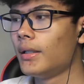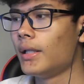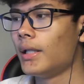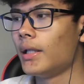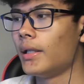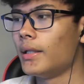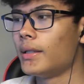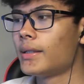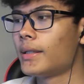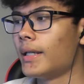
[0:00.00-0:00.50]
In
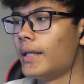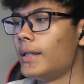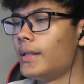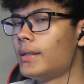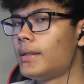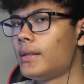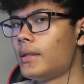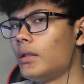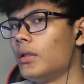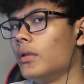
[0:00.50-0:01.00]
this
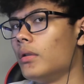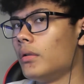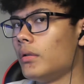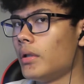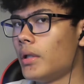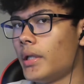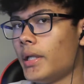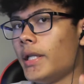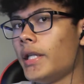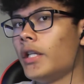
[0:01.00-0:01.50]
case,
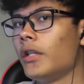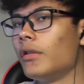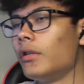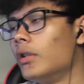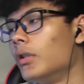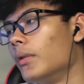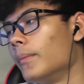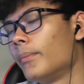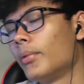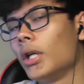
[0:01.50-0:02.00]
the
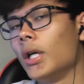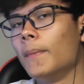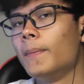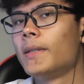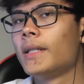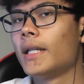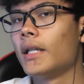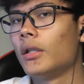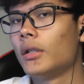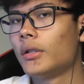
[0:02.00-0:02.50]
hero in Propp's
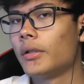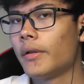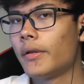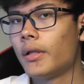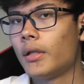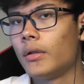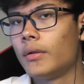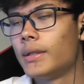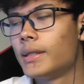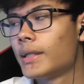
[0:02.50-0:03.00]
character
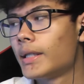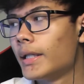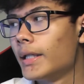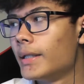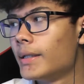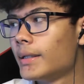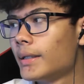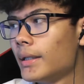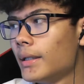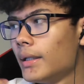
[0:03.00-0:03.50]
theory's
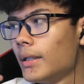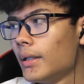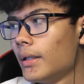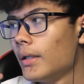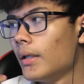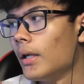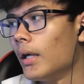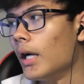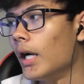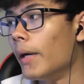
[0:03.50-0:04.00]
case.
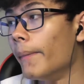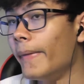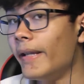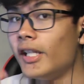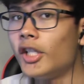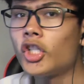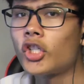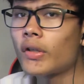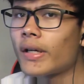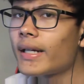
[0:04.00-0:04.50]
In
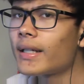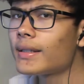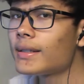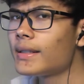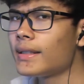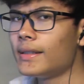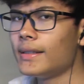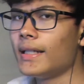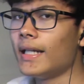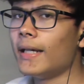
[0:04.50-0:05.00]
Shrek's
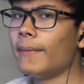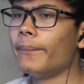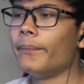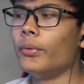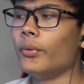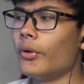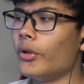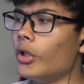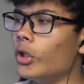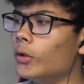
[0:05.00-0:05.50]

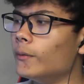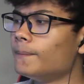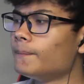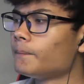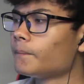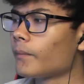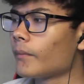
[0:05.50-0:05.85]
example, though,